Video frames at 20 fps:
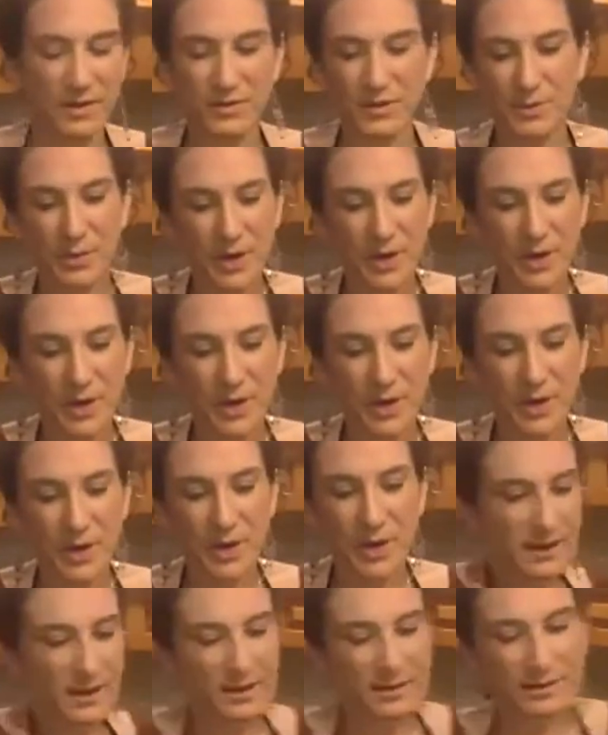the
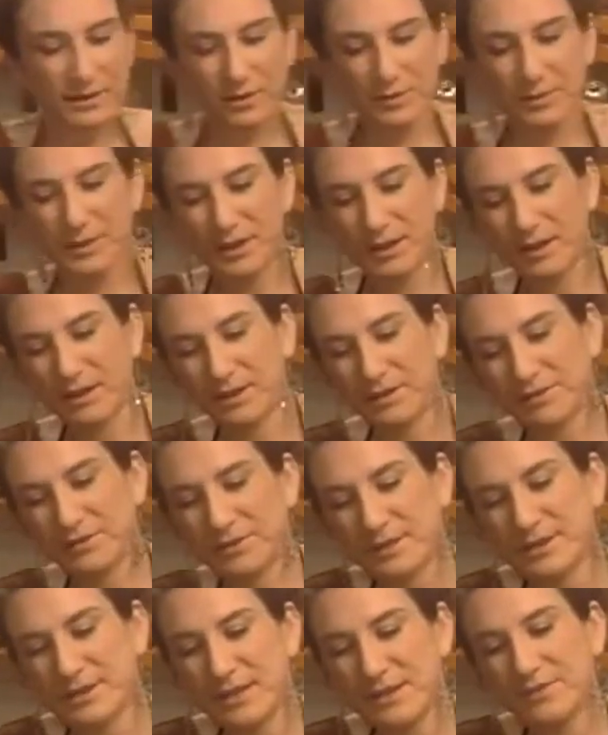broccoli, a little bit of
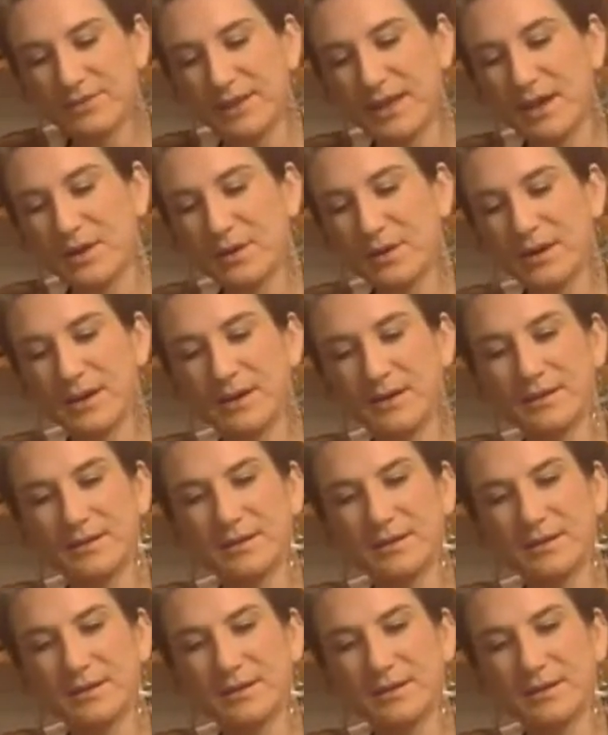sunflower.